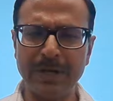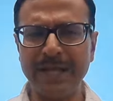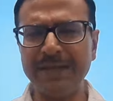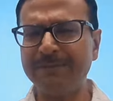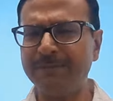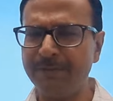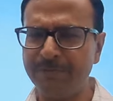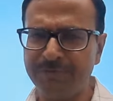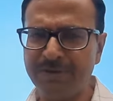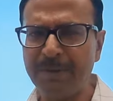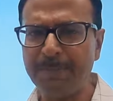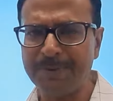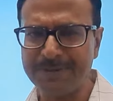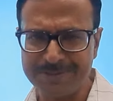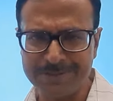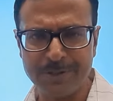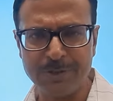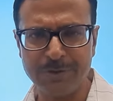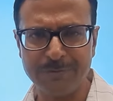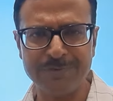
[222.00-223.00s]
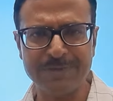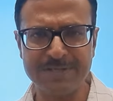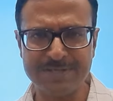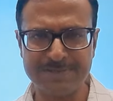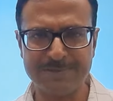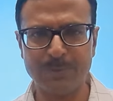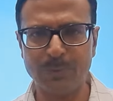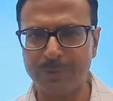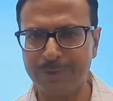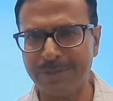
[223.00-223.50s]
like 50% of
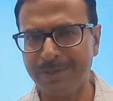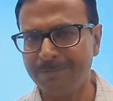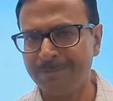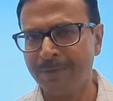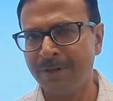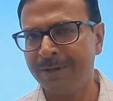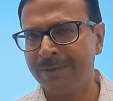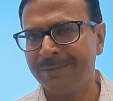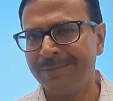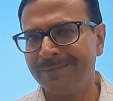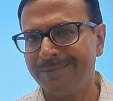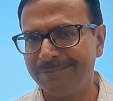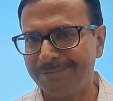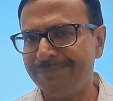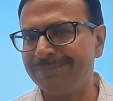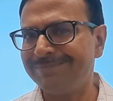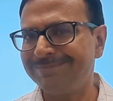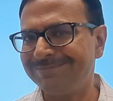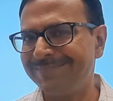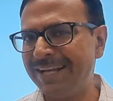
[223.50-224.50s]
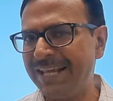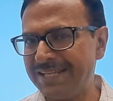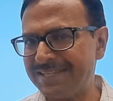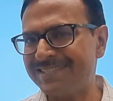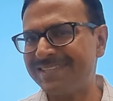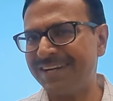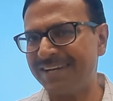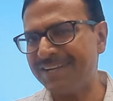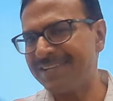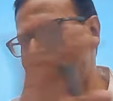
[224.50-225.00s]
this, okay?
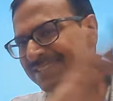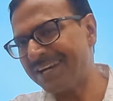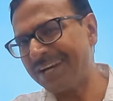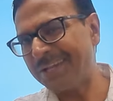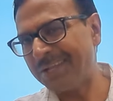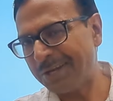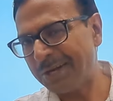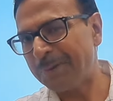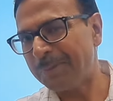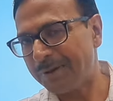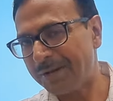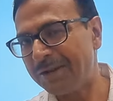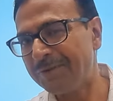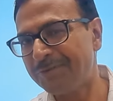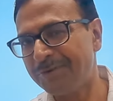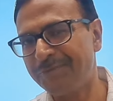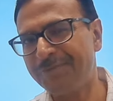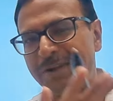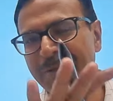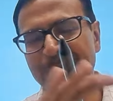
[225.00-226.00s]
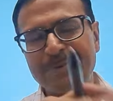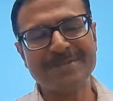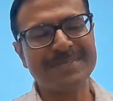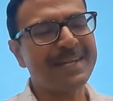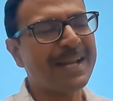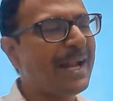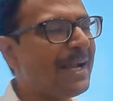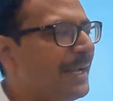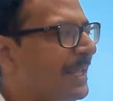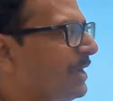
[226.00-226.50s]
Let's understand the remaining 50%.
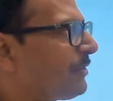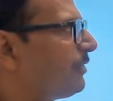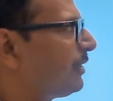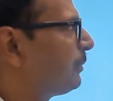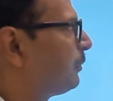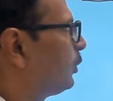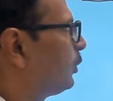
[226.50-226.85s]
I'll take one